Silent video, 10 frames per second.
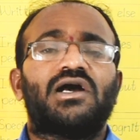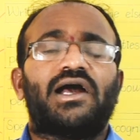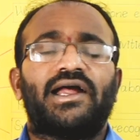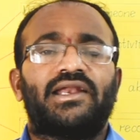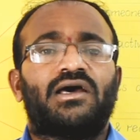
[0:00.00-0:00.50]

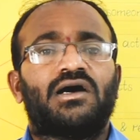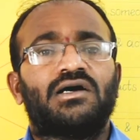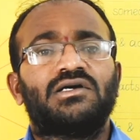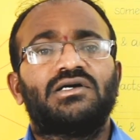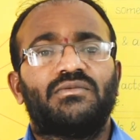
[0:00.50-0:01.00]

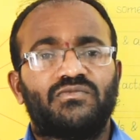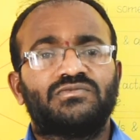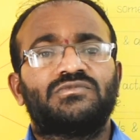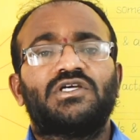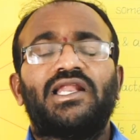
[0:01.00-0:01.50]
and
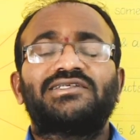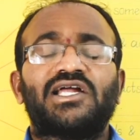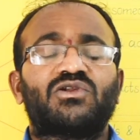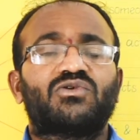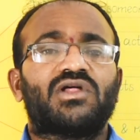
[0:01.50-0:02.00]

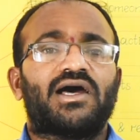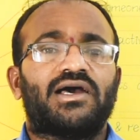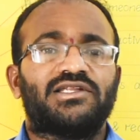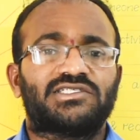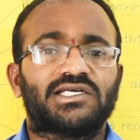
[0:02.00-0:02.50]
listen to the
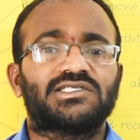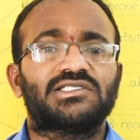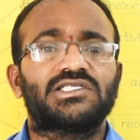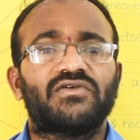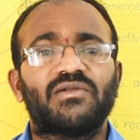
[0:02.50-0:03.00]
instructions
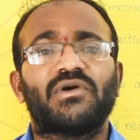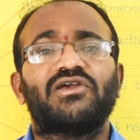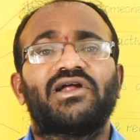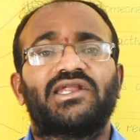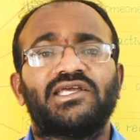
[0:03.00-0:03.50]
given by
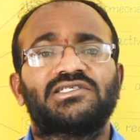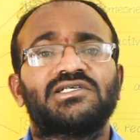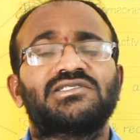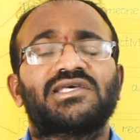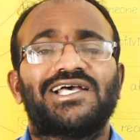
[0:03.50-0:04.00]
your
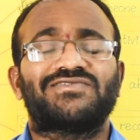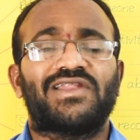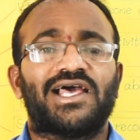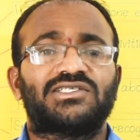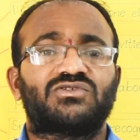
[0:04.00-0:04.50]
teachers as well
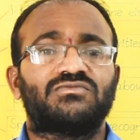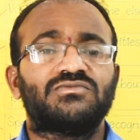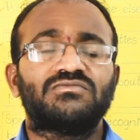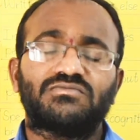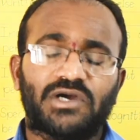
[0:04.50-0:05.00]
as
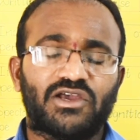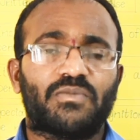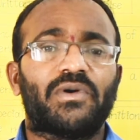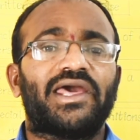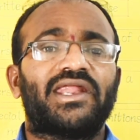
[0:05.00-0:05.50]
by your
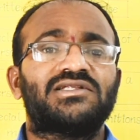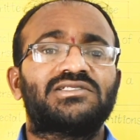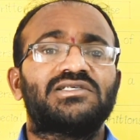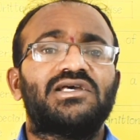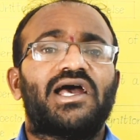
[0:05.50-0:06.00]

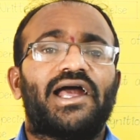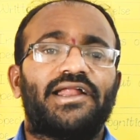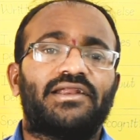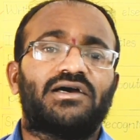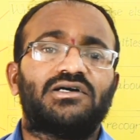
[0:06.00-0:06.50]
parents, and